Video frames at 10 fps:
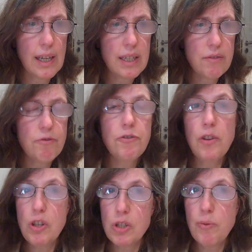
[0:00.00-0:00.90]
At
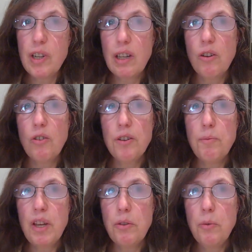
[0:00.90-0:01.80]
first when I got
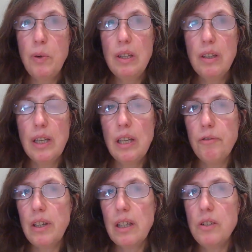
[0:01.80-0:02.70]
them, I thought, well,
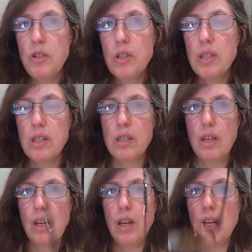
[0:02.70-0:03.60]
if I can
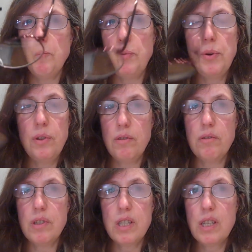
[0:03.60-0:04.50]
just put
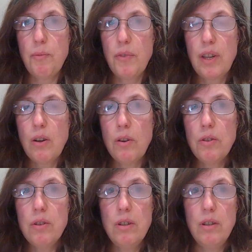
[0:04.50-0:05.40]
something
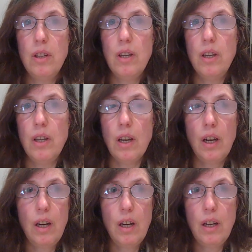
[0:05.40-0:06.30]
on,
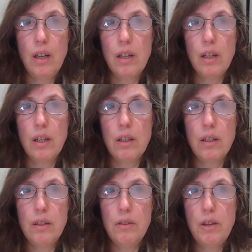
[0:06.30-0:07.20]

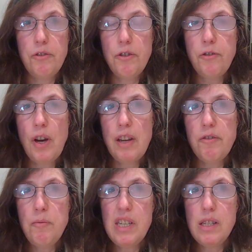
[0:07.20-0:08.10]
for
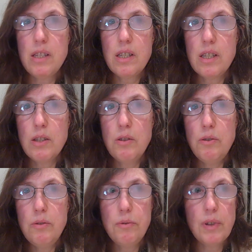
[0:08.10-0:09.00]
5 minutes
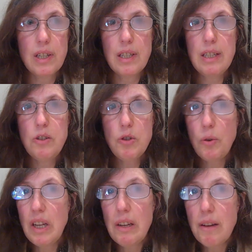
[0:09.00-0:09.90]
to
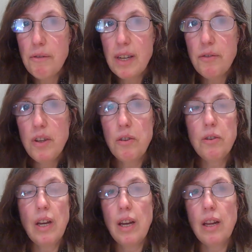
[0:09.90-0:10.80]
enjoy a lovely
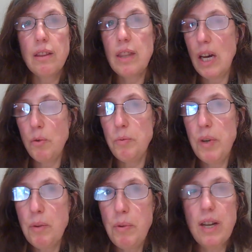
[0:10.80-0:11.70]
view, that would
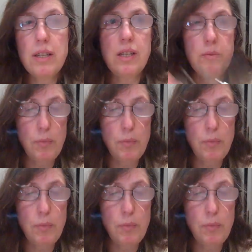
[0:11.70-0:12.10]
be a plus.